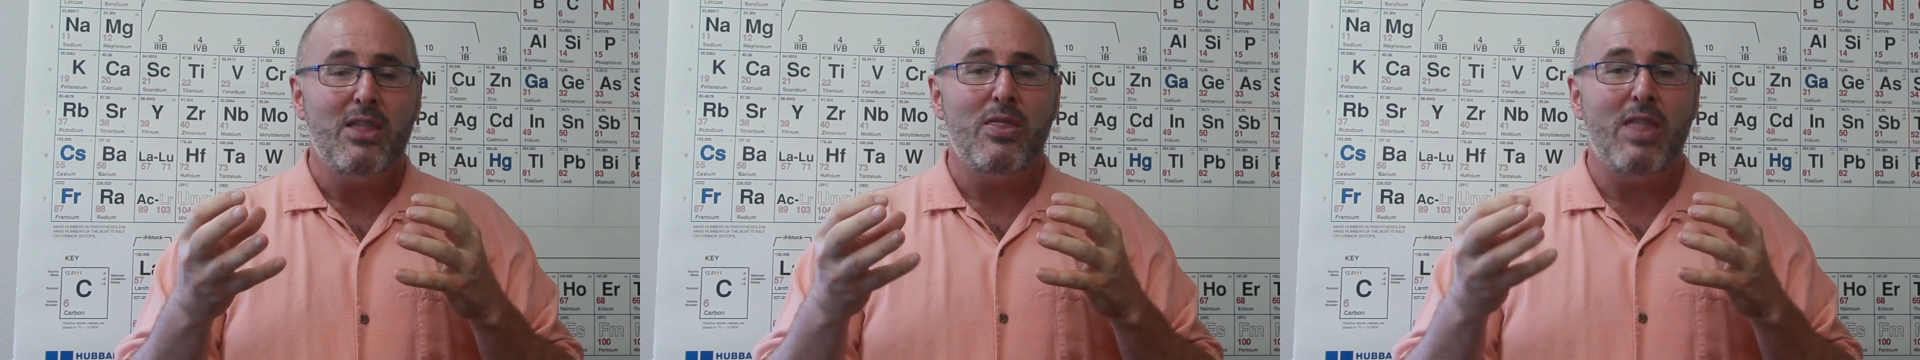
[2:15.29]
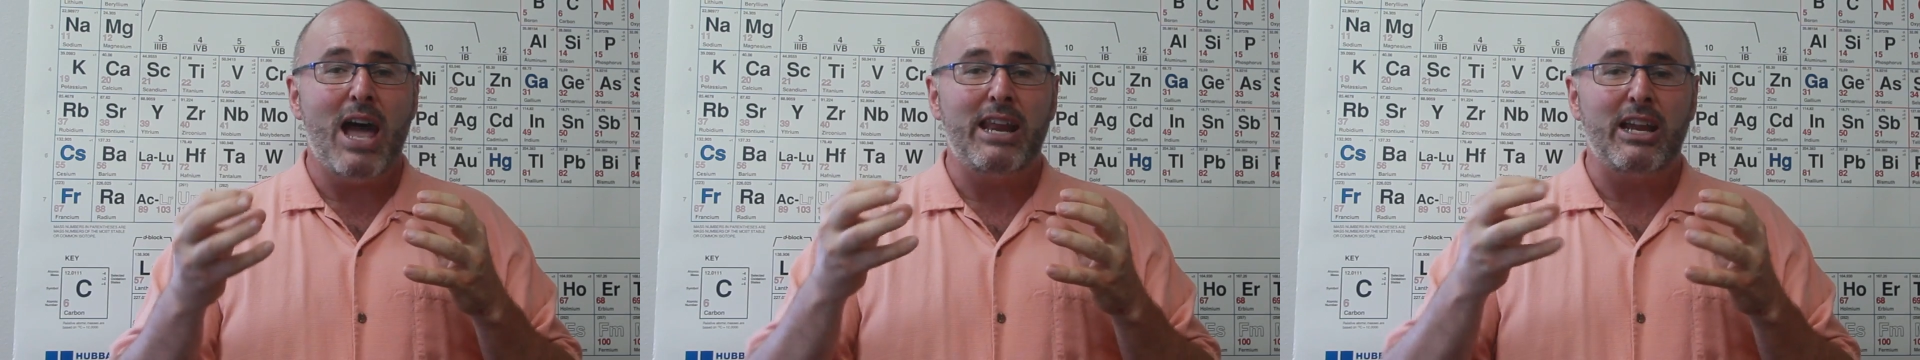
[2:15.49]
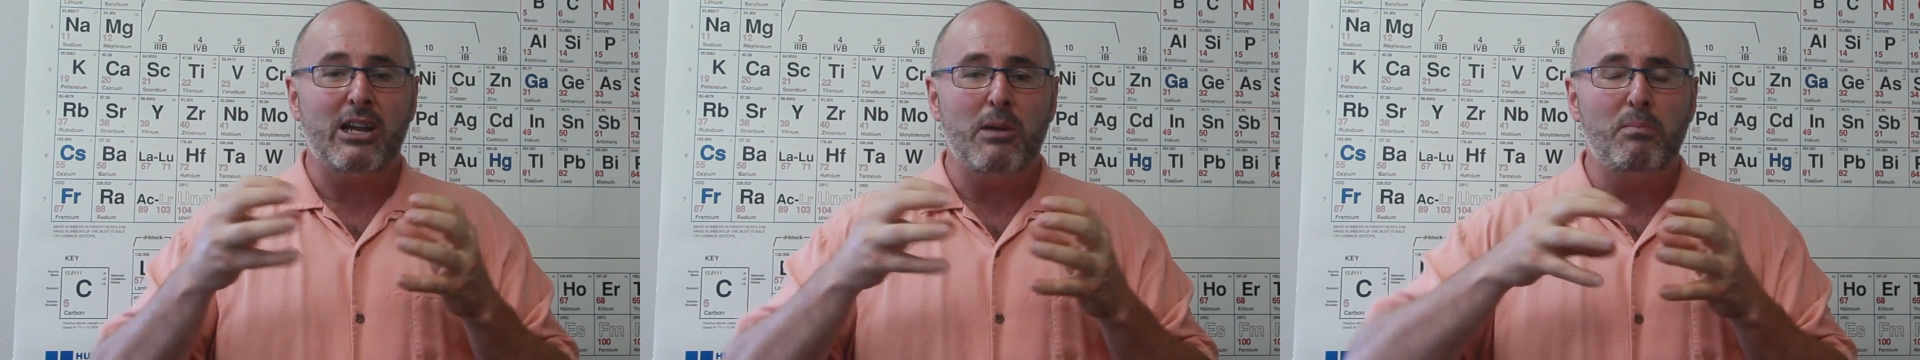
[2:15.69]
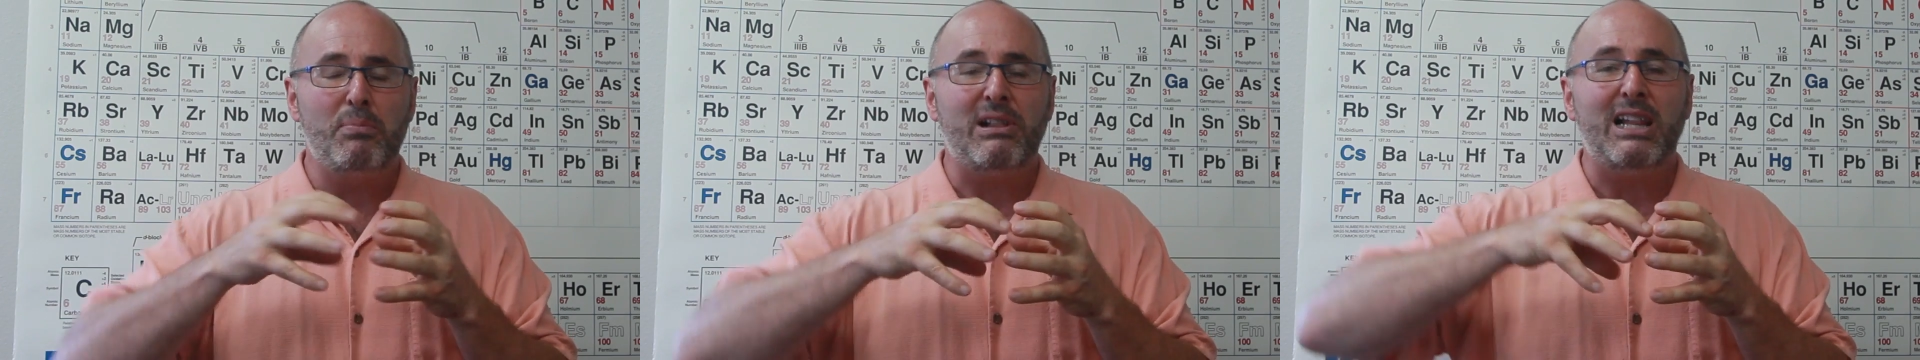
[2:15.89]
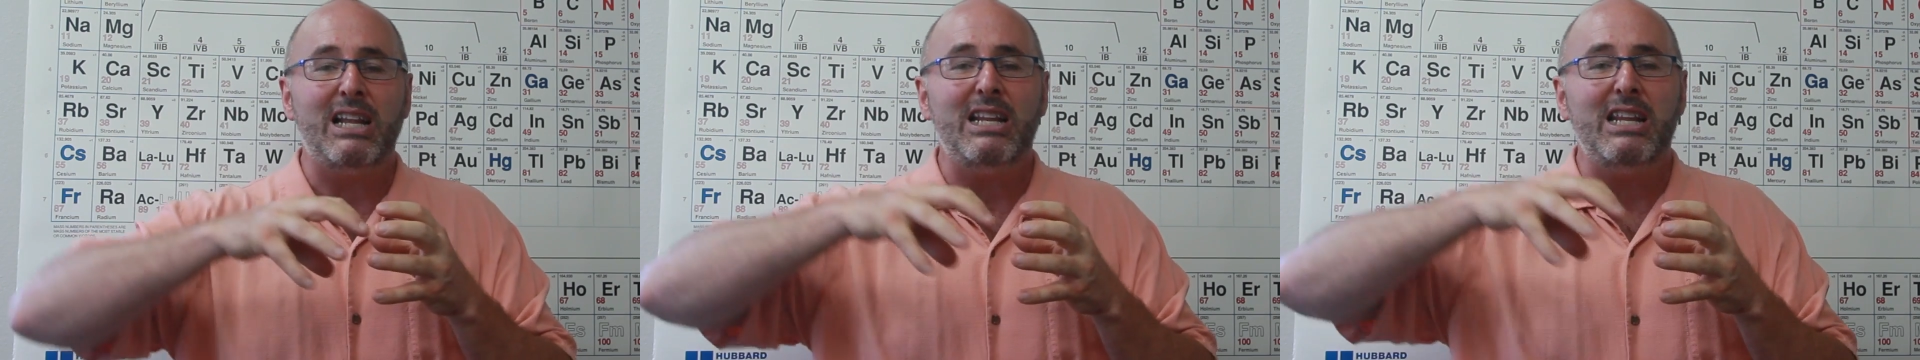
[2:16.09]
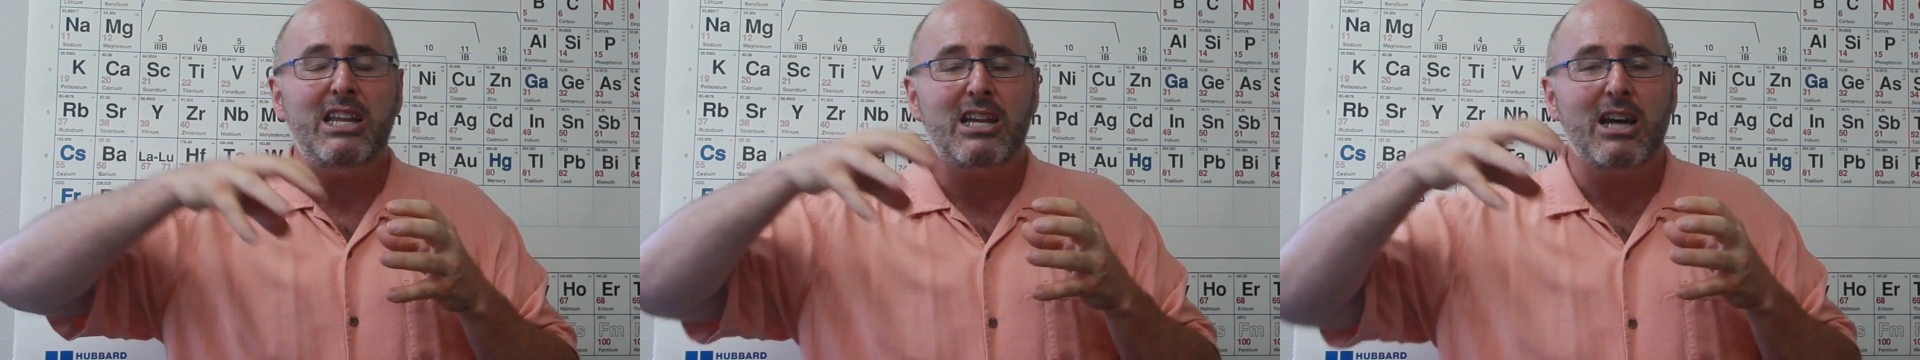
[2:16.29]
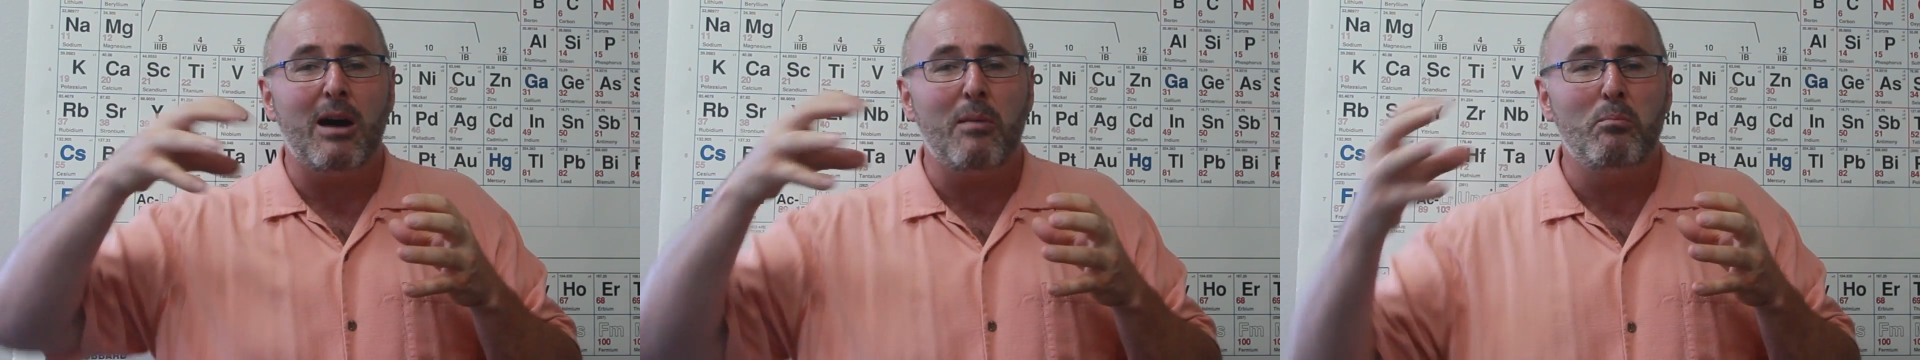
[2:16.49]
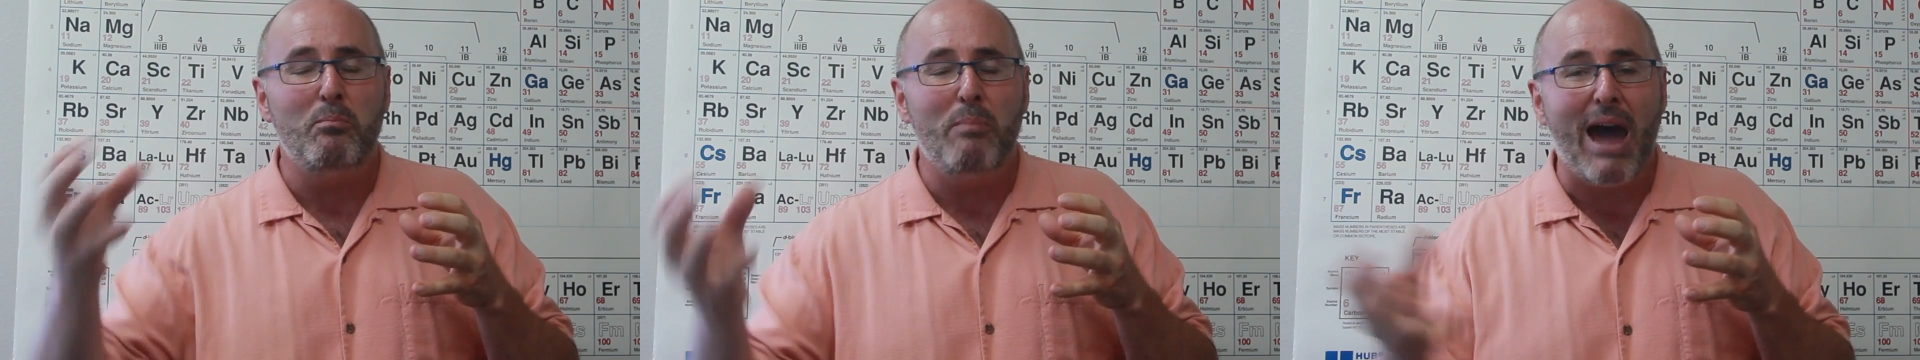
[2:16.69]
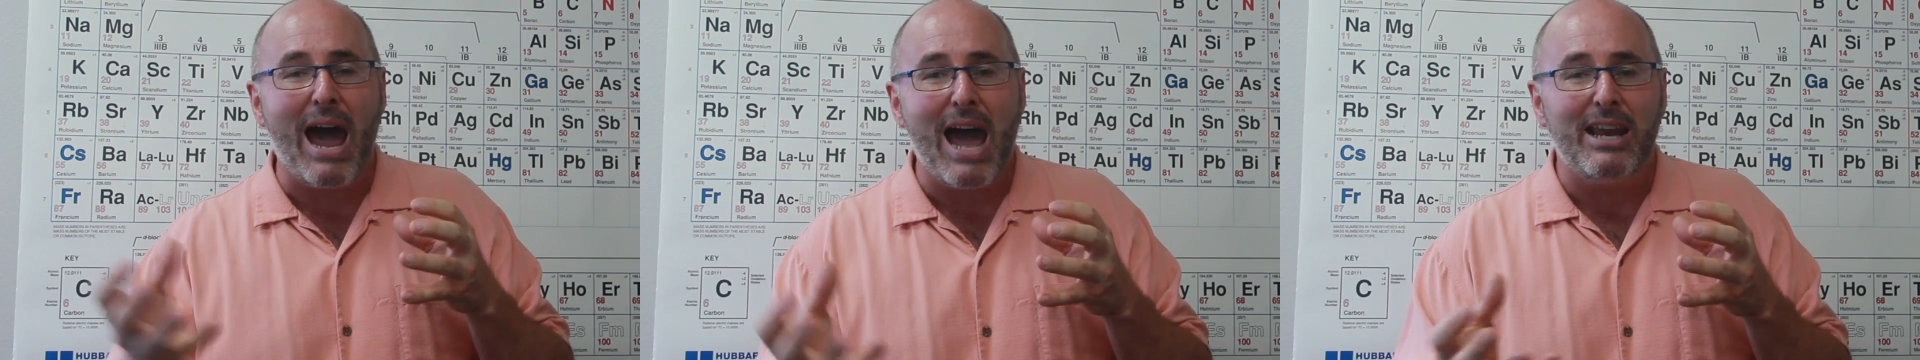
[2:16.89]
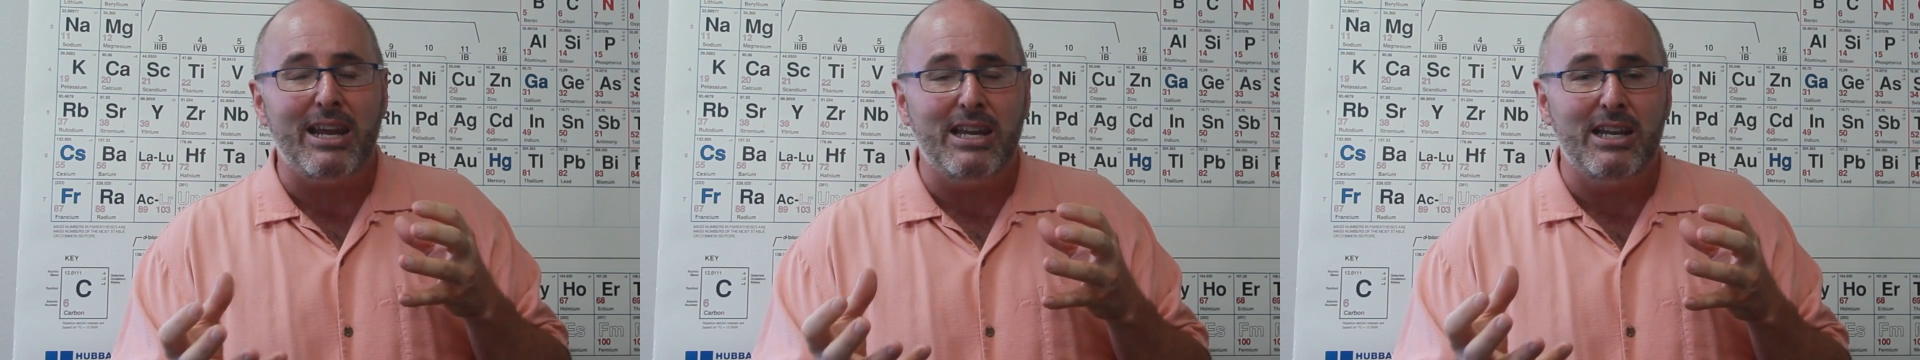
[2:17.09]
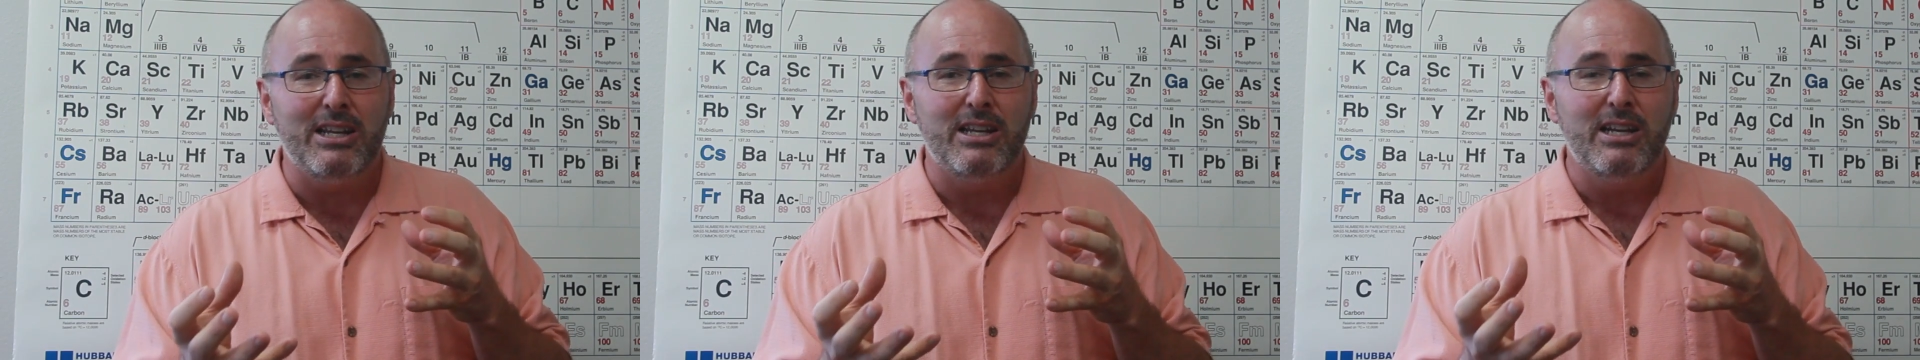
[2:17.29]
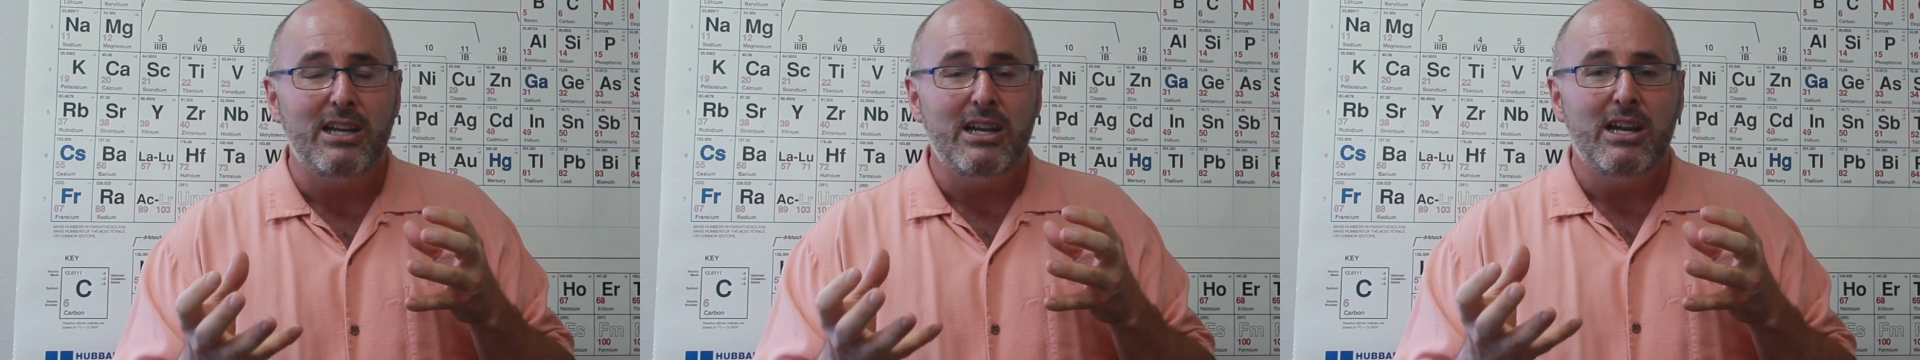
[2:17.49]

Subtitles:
that it completely combated